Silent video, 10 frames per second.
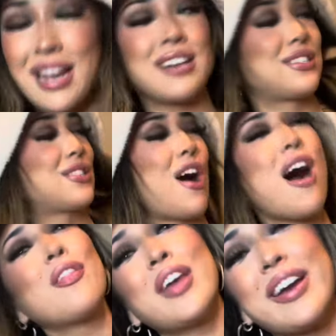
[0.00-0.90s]
I
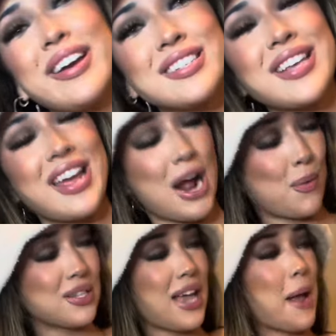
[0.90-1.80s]
saw this and I
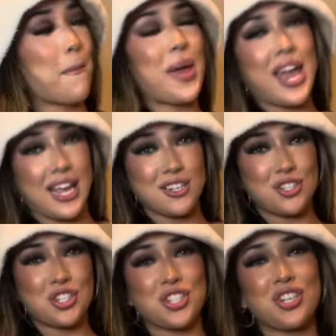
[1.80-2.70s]
was like,
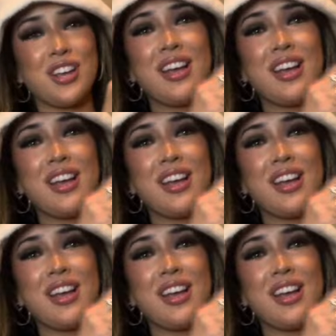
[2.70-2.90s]
bitch,